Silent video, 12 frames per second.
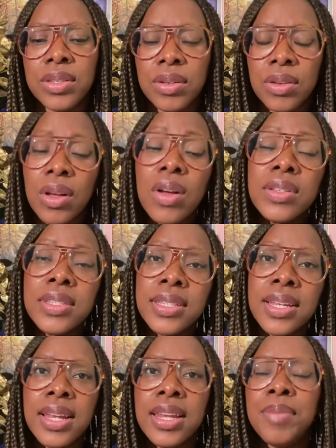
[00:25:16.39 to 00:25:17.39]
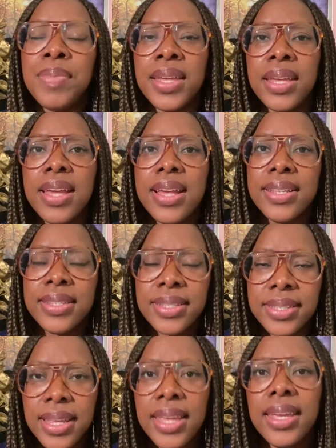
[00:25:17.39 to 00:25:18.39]
to constantly be
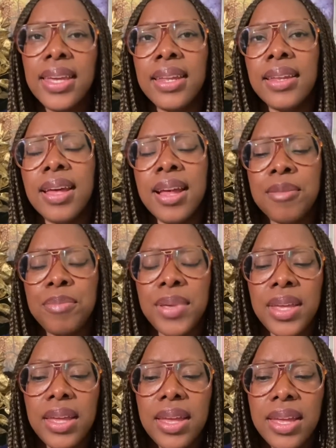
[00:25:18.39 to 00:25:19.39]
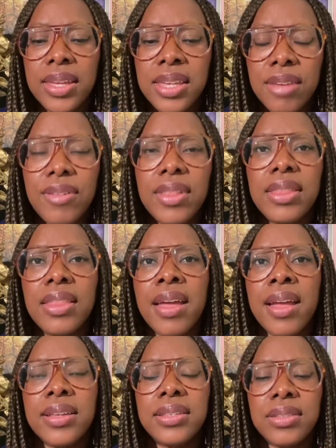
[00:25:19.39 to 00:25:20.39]
singing and be giving
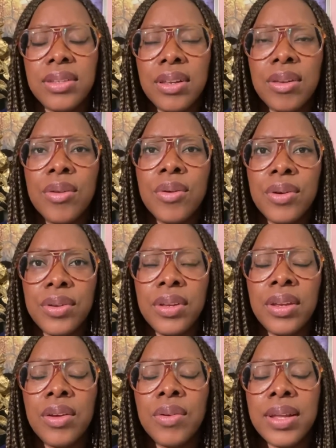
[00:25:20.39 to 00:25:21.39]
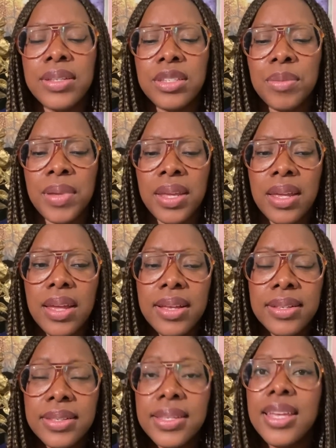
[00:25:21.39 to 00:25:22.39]
thanks to the Lord, you know, and to be
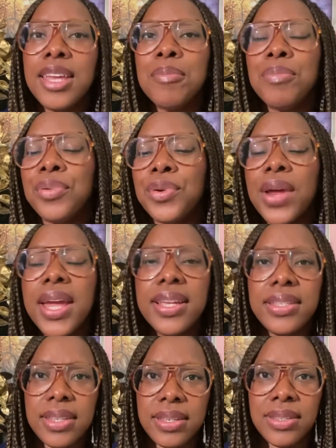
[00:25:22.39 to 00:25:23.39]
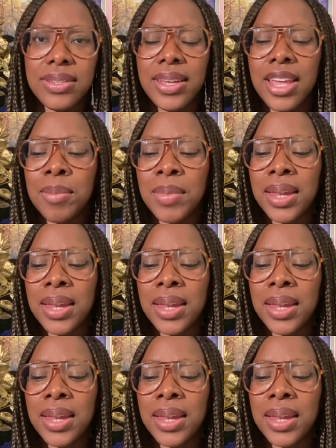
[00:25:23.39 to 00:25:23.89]
singing praises to him.